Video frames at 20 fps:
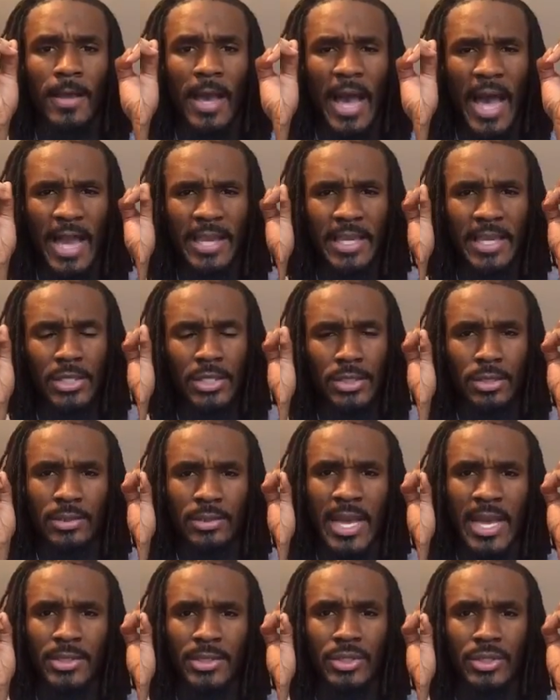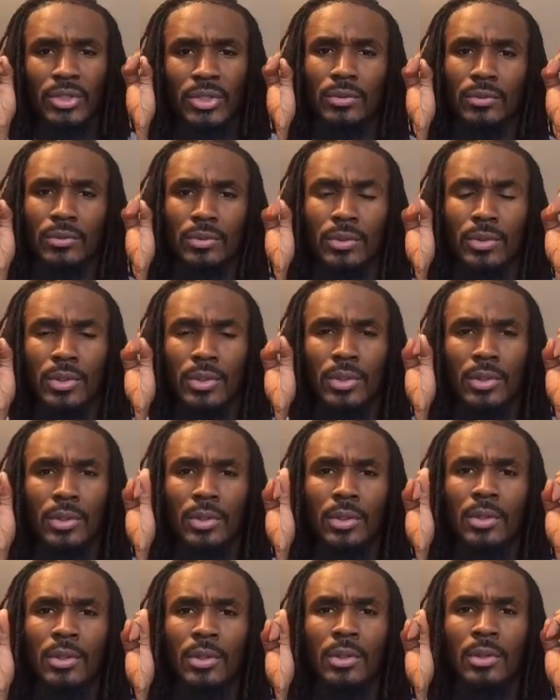I can do that too.
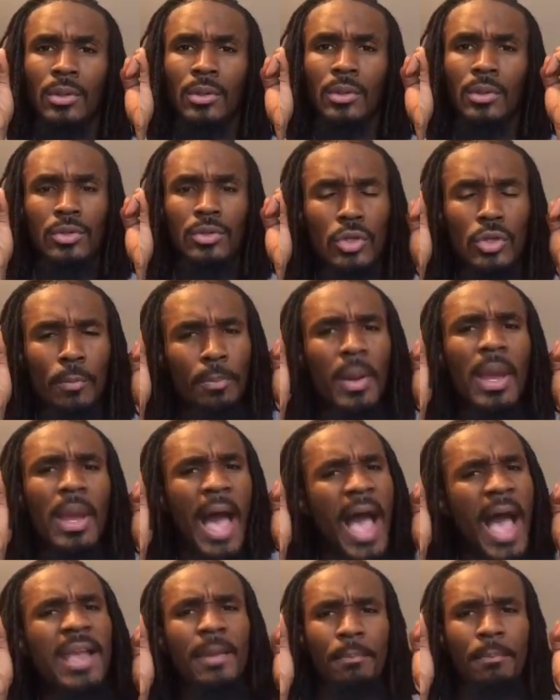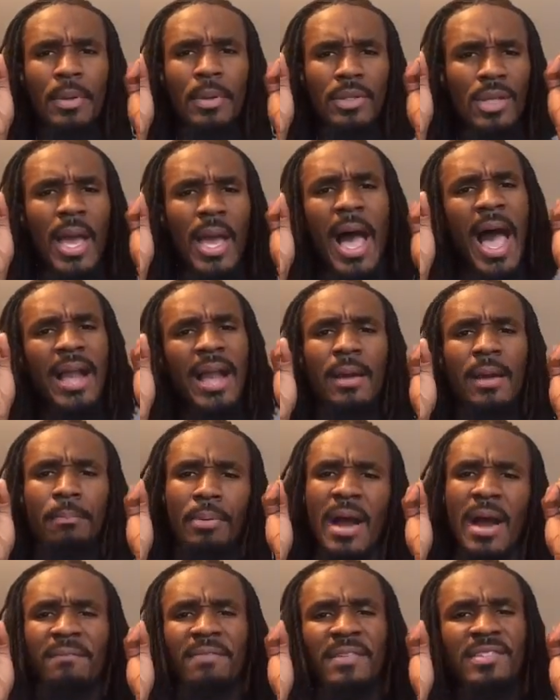You, I could, I could
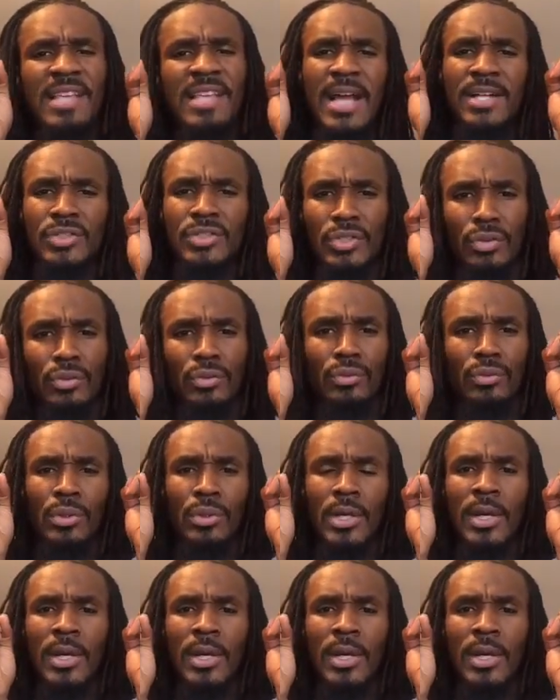prophesy too.